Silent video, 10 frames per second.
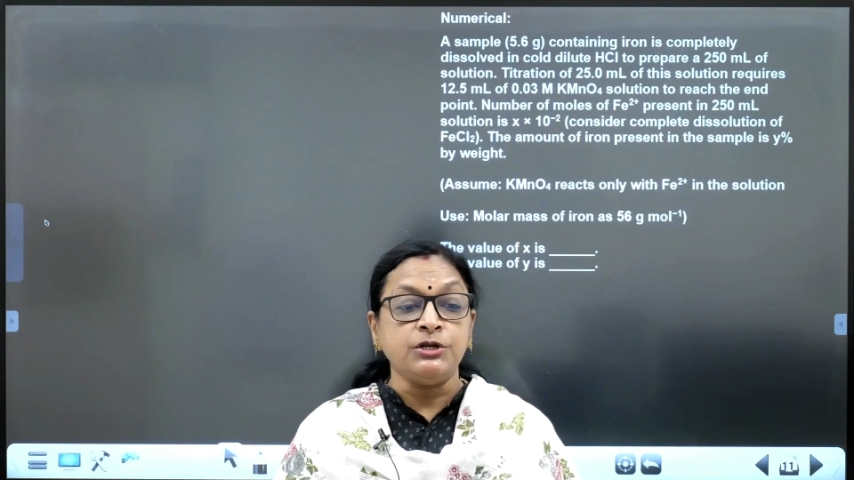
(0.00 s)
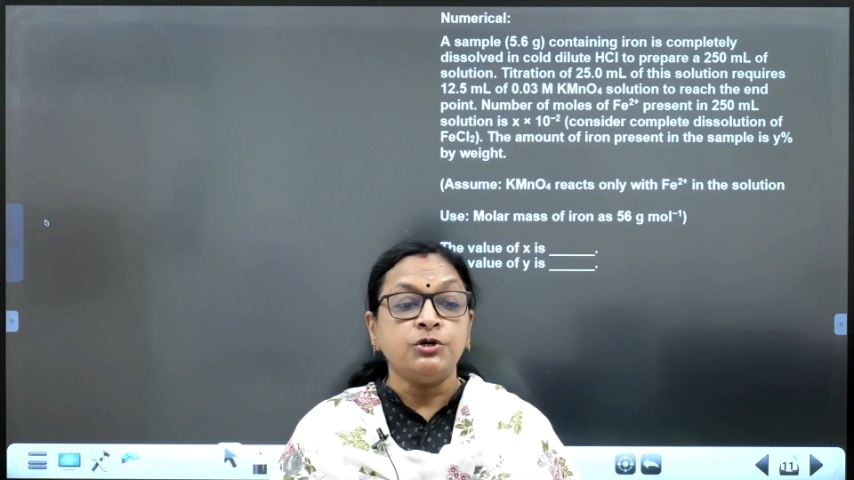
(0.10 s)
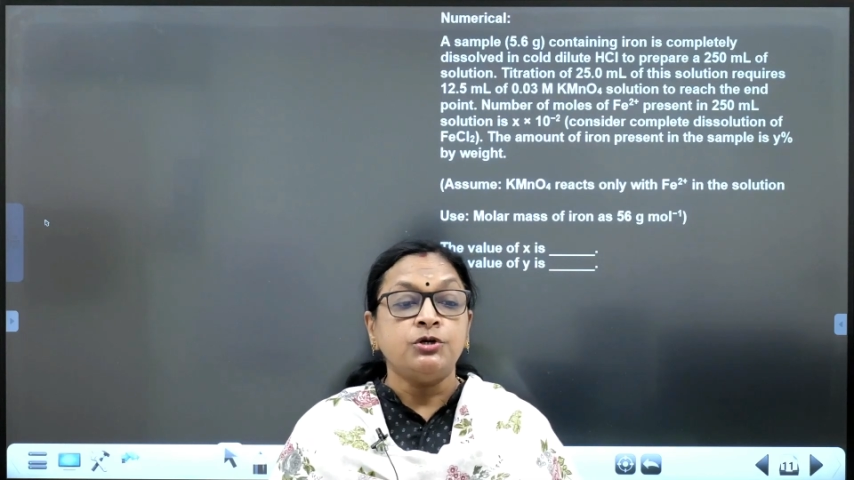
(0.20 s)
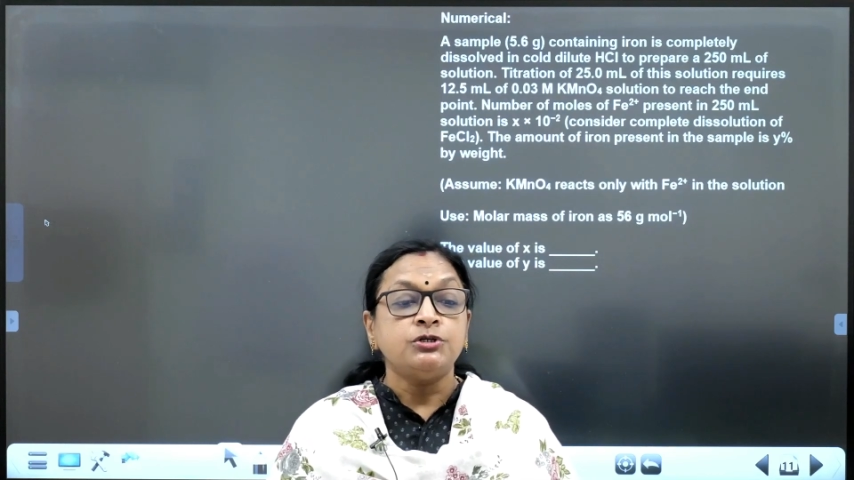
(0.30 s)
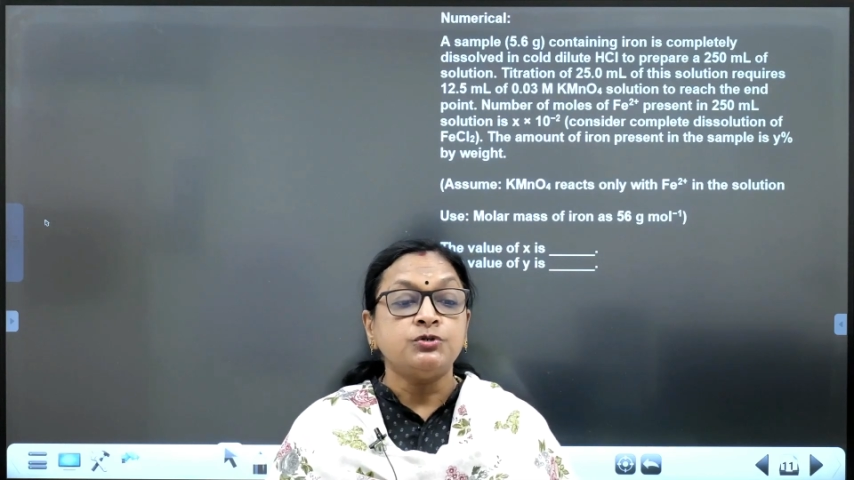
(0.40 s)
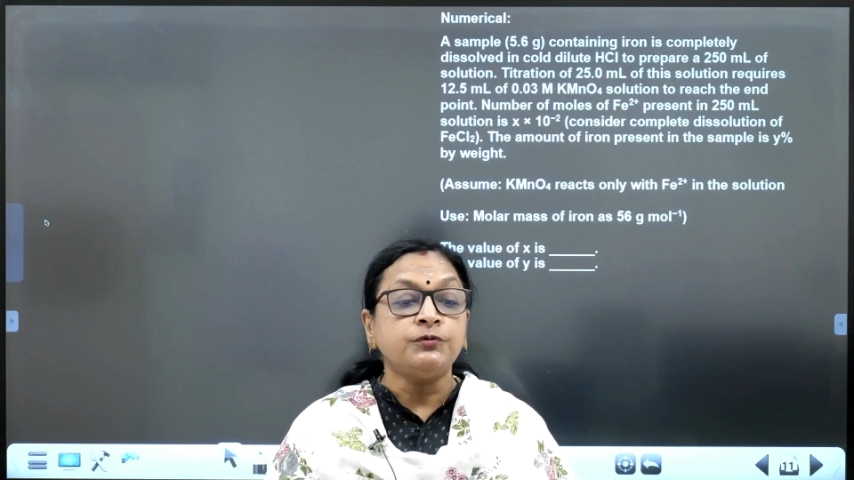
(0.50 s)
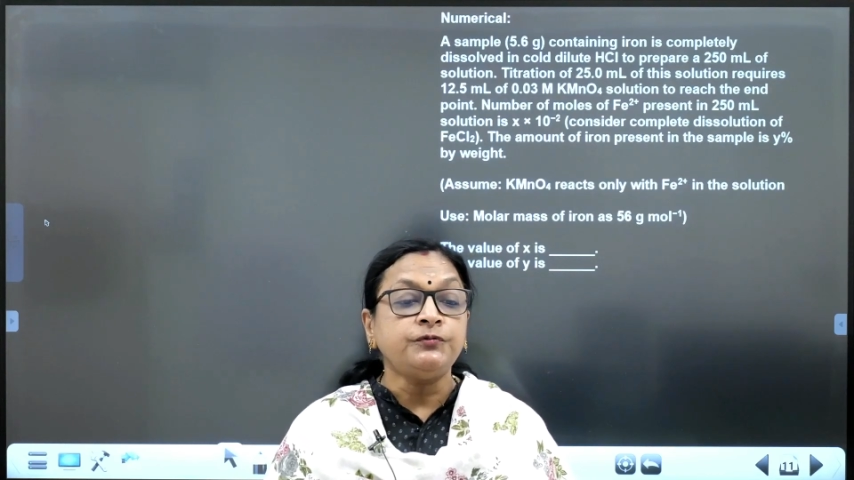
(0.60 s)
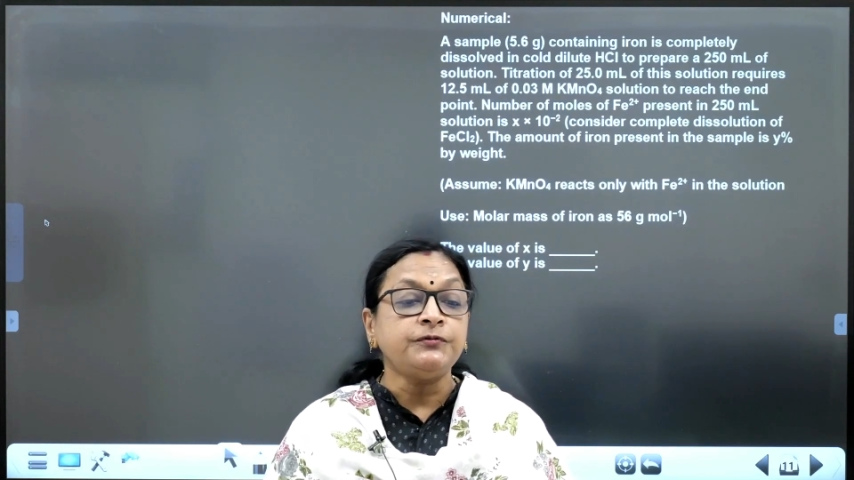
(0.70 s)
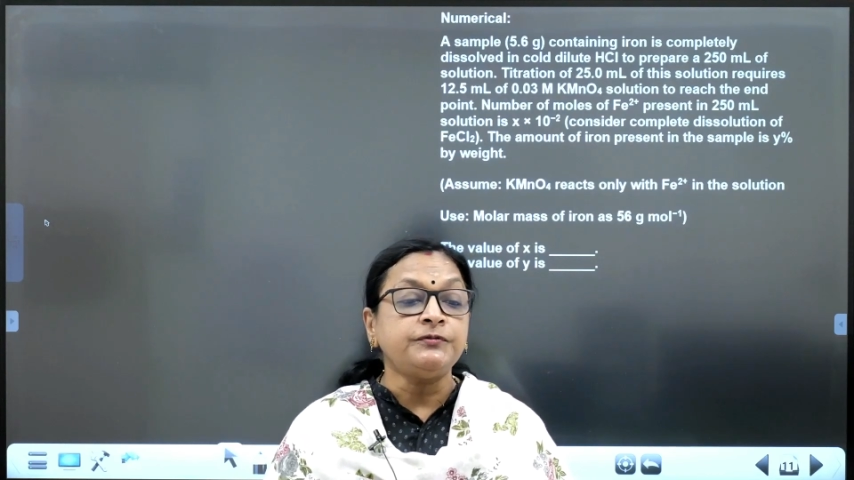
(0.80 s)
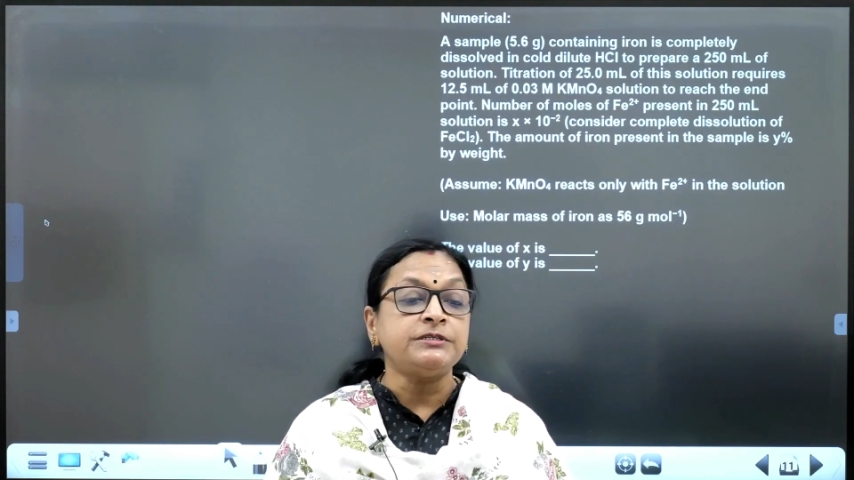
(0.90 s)

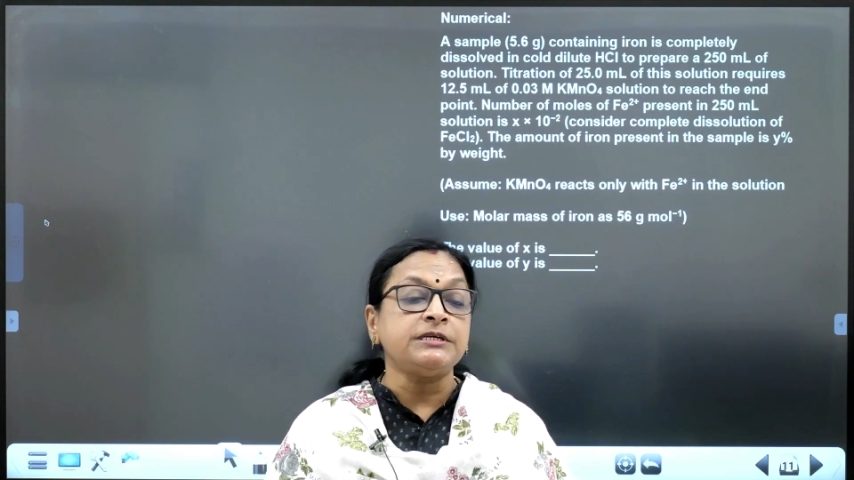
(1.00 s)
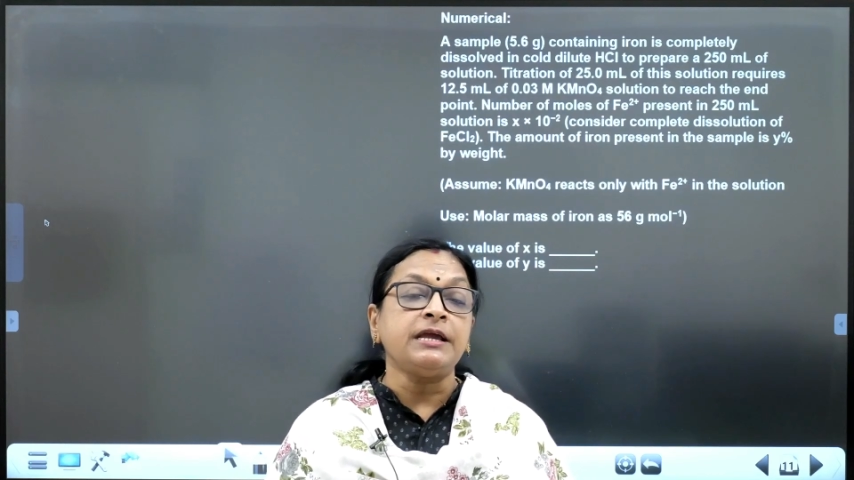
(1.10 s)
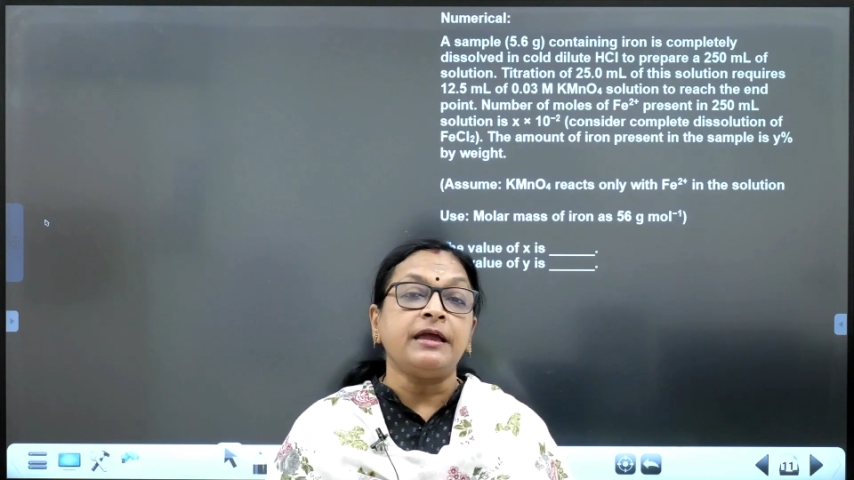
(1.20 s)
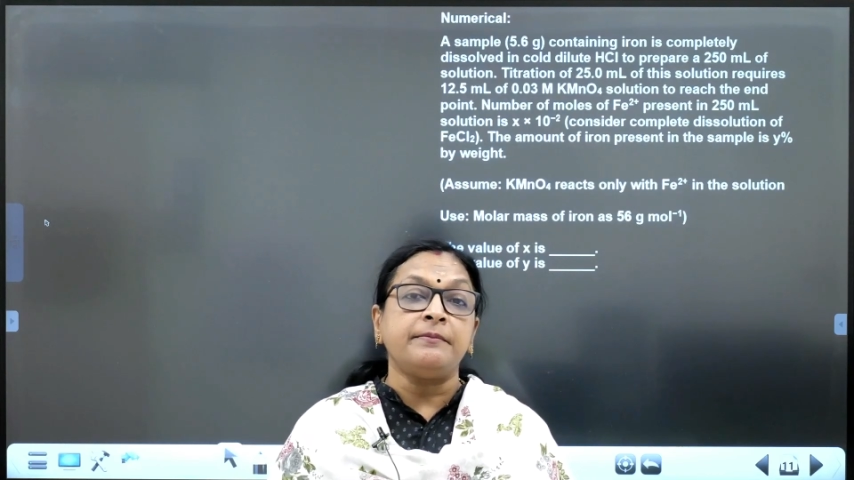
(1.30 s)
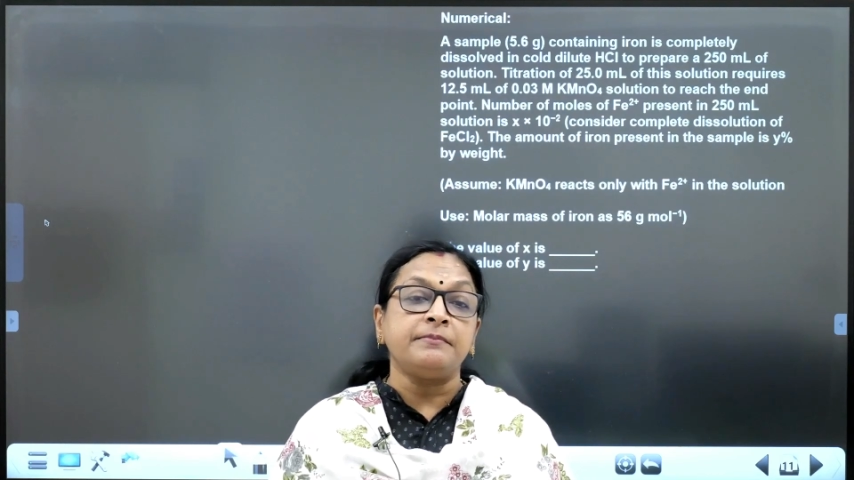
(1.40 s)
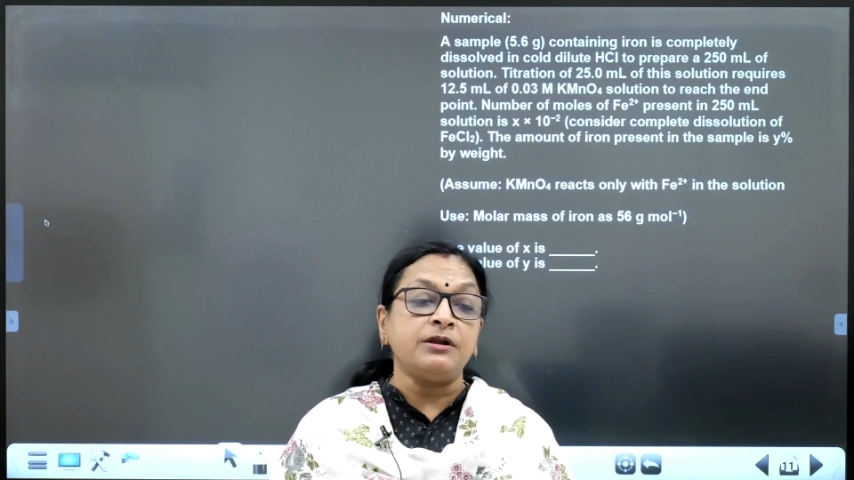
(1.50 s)
250 ml